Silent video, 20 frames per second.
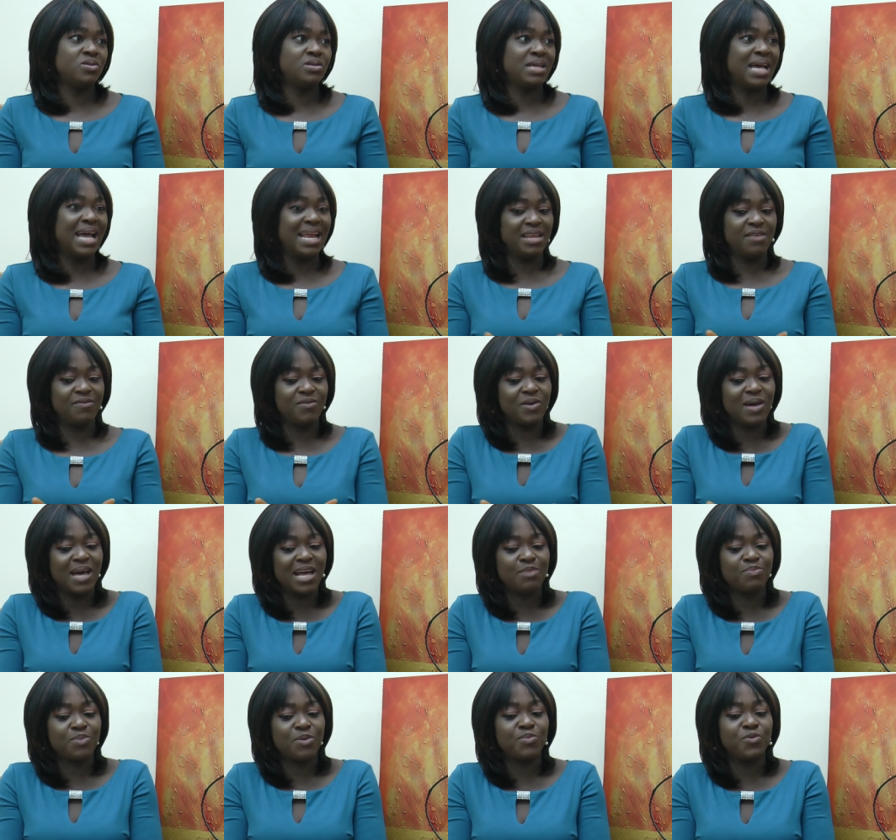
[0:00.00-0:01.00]
And if you had
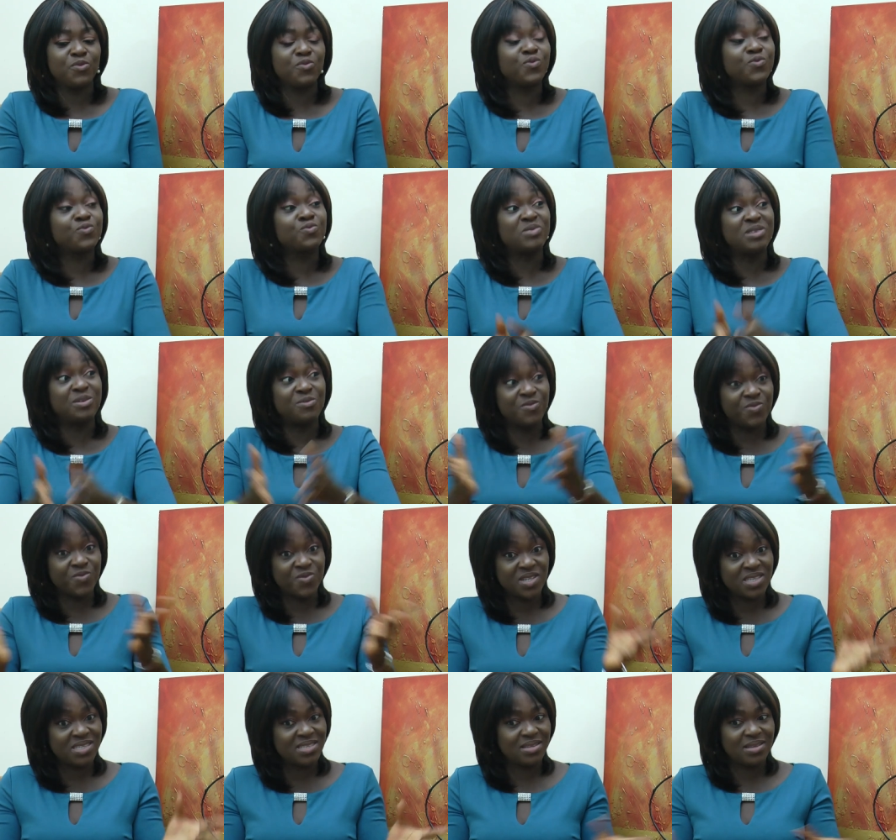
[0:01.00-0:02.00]
people
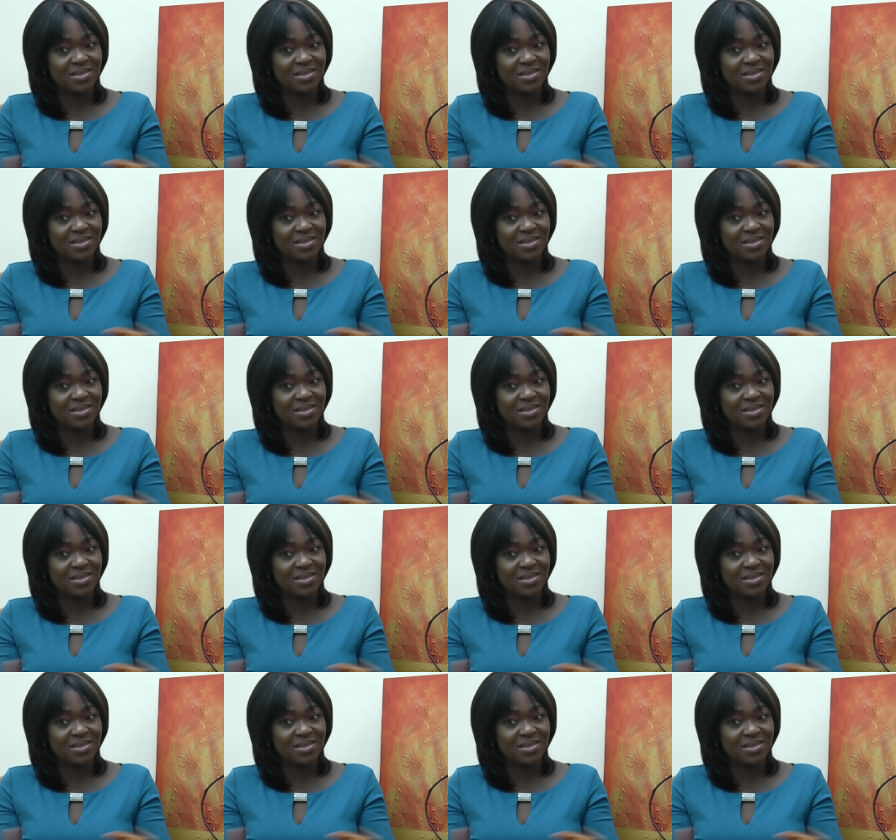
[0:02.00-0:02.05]
diverse,